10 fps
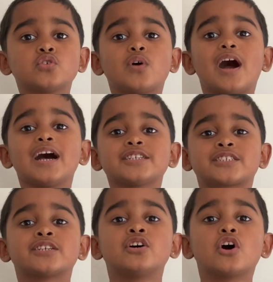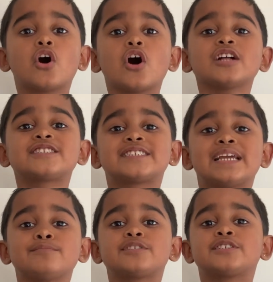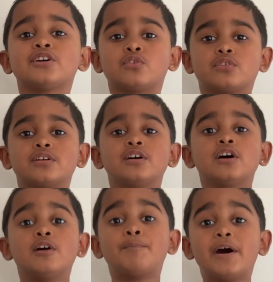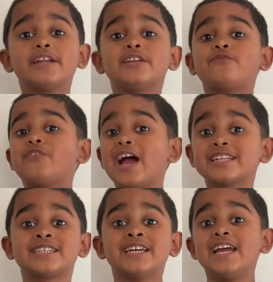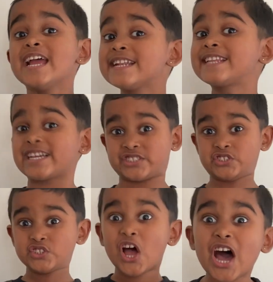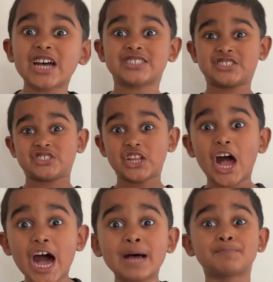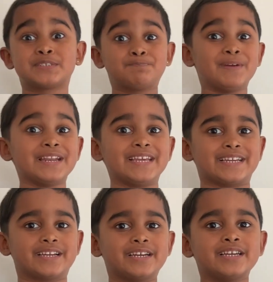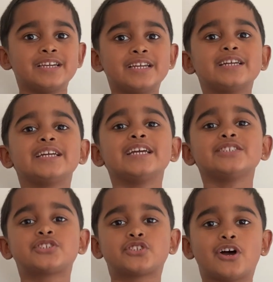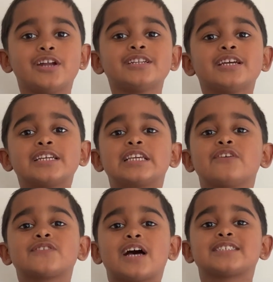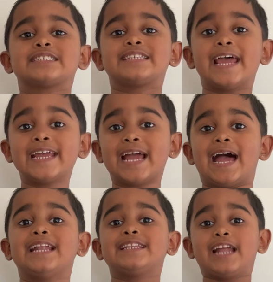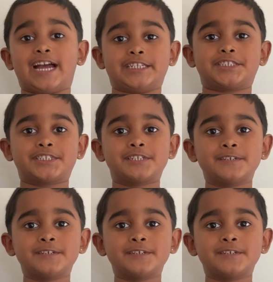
To us, Earth seems still, but in fact, it does not stop spinning. Each turn gives us day and night.